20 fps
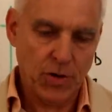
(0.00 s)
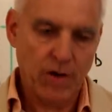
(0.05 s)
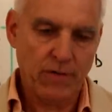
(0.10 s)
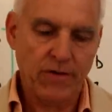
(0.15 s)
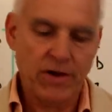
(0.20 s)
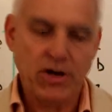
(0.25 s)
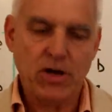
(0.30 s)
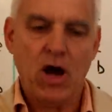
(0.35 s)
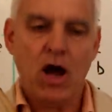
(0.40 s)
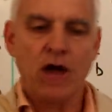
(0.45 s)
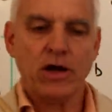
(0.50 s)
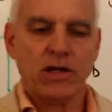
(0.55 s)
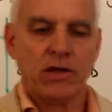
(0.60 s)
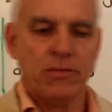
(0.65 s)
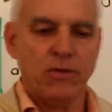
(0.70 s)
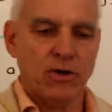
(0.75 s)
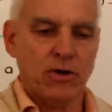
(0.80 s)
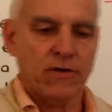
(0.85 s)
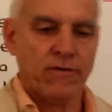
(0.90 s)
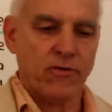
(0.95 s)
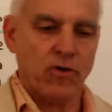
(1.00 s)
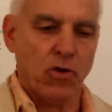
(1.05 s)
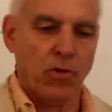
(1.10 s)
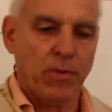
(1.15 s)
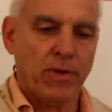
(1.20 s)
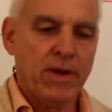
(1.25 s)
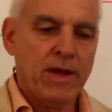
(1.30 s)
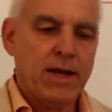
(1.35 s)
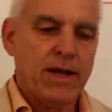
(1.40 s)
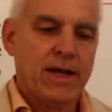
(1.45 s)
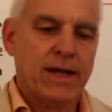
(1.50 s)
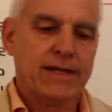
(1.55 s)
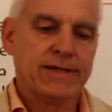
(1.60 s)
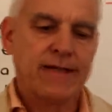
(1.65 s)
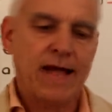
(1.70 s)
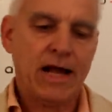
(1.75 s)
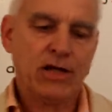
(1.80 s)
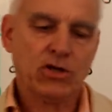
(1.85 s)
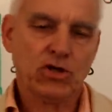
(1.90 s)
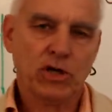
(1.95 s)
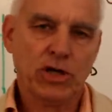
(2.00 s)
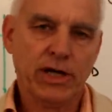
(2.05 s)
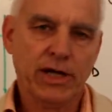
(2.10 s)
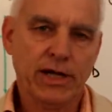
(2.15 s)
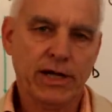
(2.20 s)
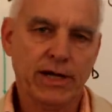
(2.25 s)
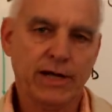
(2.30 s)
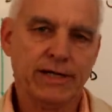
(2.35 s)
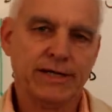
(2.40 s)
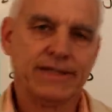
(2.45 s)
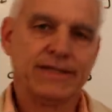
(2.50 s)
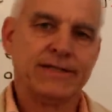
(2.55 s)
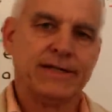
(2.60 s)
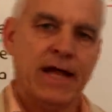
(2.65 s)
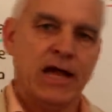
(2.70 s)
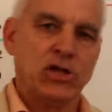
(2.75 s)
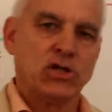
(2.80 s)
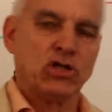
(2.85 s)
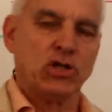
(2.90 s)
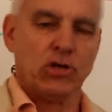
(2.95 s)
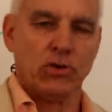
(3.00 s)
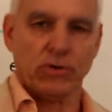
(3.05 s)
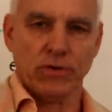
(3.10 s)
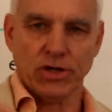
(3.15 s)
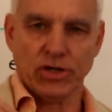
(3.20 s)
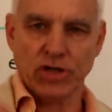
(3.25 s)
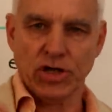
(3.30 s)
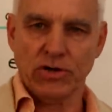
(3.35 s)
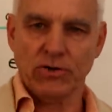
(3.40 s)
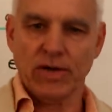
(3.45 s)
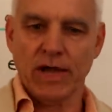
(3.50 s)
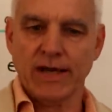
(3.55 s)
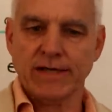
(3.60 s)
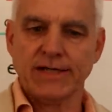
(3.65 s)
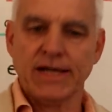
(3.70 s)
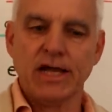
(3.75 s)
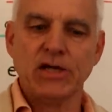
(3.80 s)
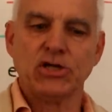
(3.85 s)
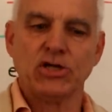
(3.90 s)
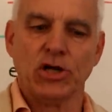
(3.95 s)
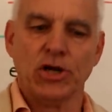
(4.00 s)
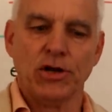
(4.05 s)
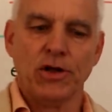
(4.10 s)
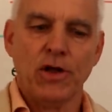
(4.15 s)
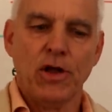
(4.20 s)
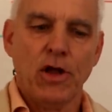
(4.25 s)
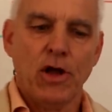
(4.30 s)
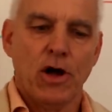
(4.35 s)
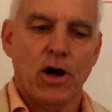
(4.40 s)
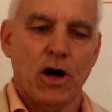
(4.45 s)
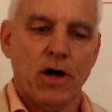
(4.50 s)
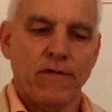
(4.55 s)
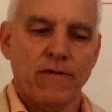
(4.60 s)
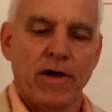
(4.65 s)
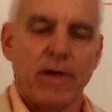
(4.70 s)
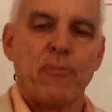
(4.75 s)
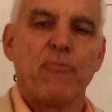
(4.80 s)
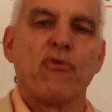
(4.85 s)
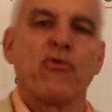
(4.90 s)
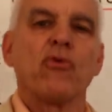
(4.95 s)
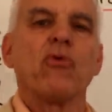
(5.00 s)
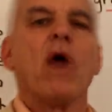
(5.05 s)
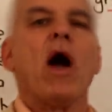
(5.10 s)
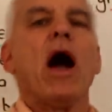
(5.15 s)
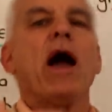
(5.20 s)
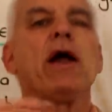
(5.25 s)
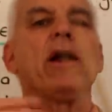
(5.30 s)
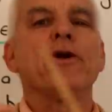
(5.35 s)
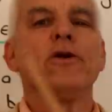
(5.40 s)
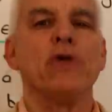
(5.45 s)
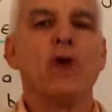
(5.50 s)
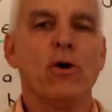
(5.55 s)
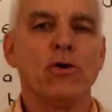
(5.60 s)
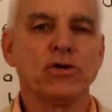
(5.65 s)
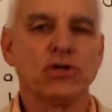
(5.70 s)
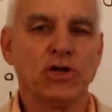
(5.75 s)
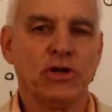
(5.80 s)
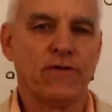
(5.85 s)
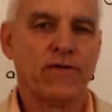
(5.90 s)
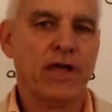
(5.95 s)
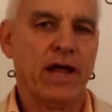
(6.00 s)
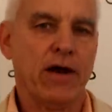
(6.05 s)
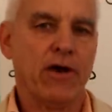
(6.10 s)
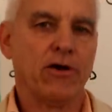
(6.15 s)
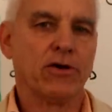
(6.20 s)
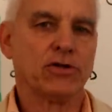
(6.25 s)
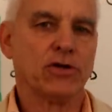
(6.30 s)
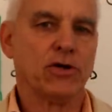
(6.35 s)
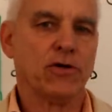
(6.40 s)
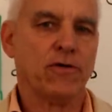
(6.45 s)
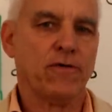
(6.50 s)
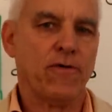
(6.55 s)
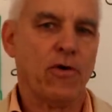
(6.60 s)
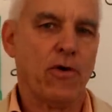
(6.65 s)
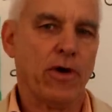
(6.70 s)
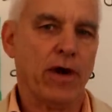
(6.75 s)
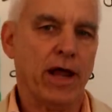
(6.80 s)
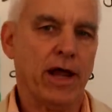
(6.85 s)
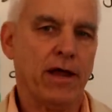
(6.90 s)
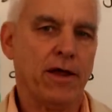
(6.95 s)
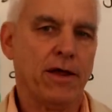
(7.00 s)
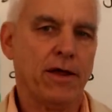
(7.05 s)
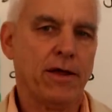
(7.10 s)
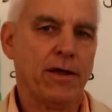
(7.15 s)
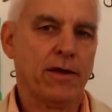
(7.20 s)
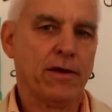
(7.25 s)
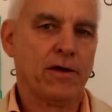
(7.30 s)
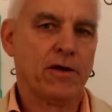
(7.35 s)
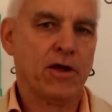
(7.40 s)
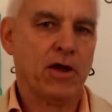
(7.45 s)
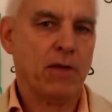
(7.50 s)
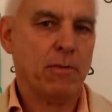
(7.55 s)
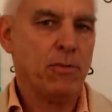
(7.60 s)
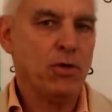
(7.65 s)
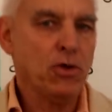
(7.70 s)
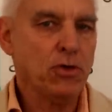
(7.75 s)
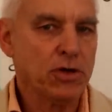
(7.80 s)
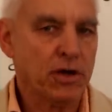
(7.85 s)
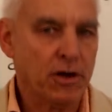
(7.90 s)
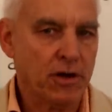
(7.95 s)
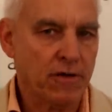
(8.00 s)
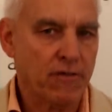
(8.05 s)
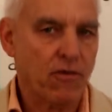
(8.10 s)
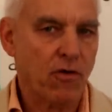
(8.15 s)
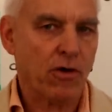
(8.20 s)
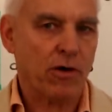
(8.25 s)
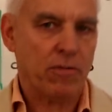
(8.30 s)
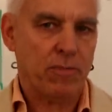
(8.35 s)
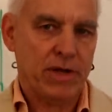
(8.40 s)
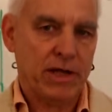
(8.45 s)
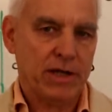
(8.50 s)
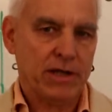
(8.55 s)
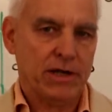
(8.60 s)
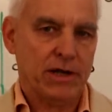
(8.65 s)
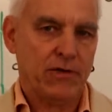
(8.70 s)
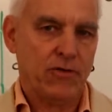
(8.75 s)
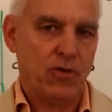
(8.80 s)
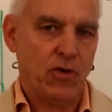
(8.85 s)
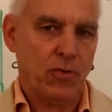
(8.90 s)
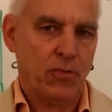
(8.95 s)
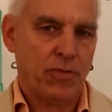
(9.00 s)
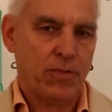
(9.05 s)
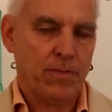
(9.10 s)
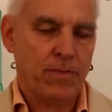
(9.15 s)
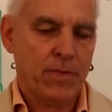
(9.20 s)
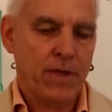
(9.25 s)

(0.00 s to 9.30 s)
of a non-commutative group is actually an extension or a generalization of a prior notion of character for a commutative or abelian group.